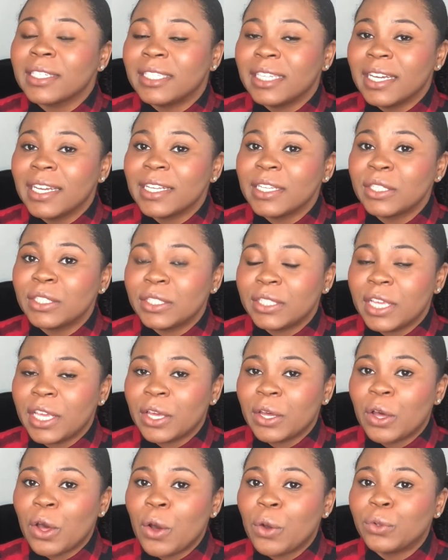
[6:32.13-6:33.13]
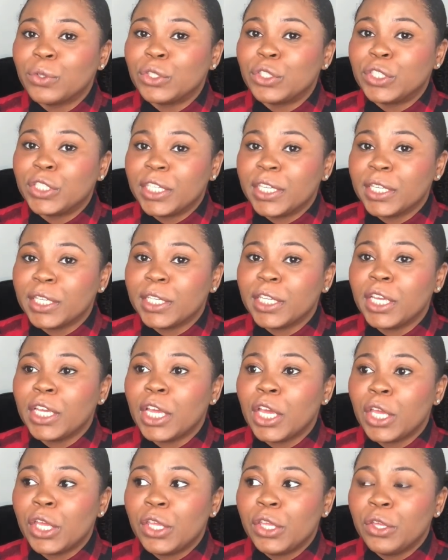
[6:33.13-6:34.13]
does sell gently
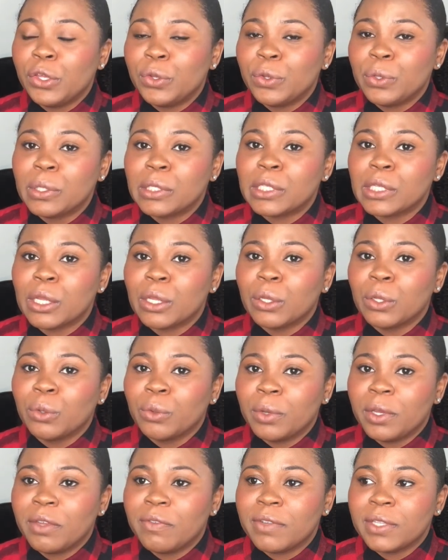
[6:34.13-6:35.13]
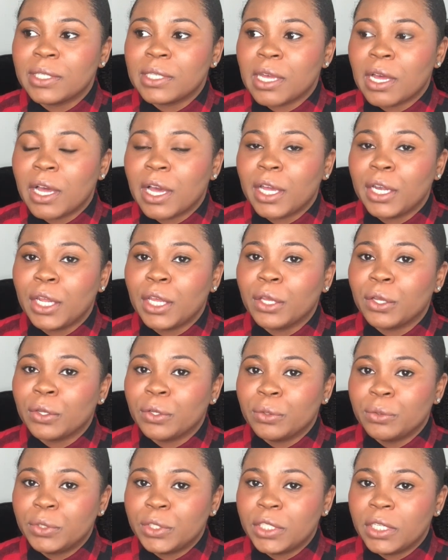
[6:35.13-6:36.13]
used Louis Vuitton and
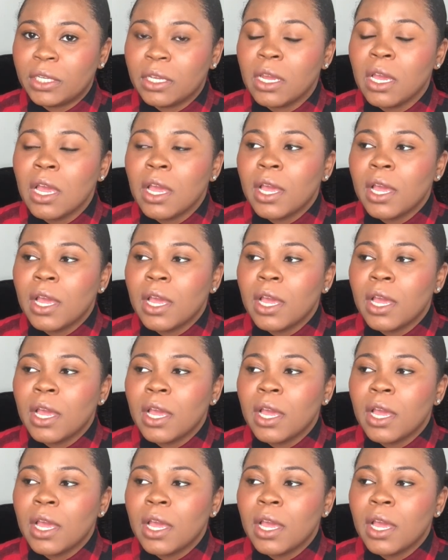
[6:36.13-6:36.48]
Gucci.